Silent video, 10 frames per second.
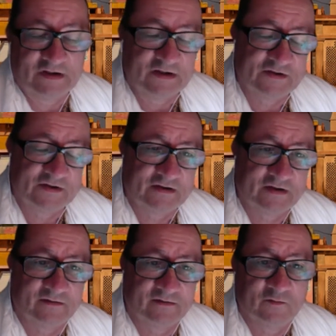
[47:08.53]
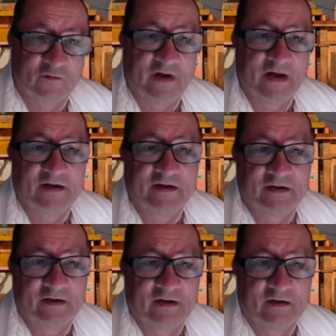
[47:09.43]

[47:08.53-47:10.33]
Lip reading: in a certain way,